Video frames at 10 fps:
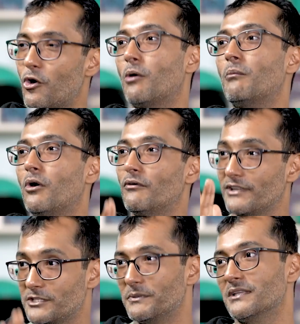form of
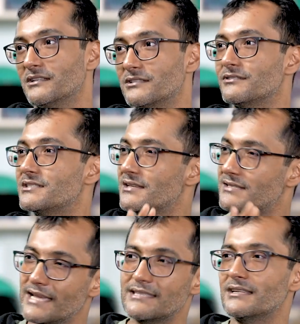experience which has
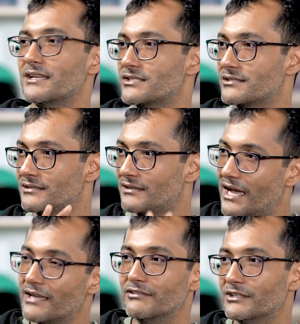high selection,
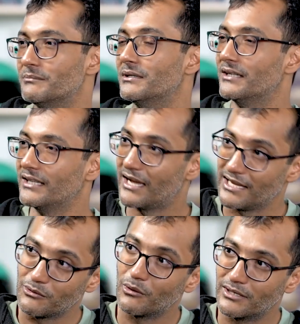high availability,
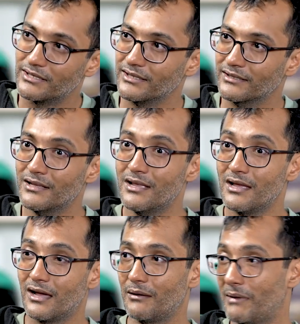high quality,
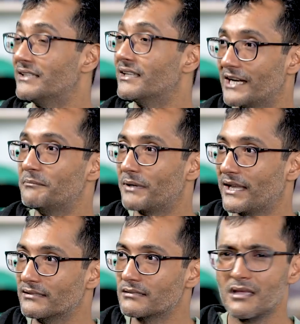and the right
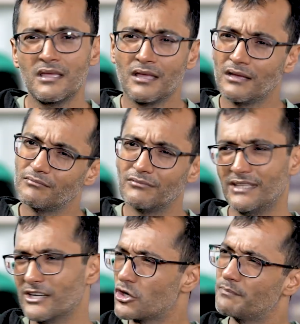price,
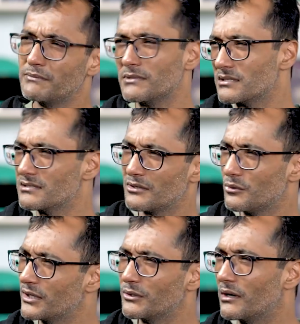their shopping machines are
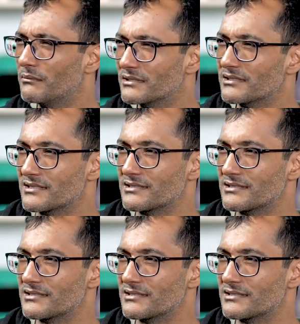okay to come in 60,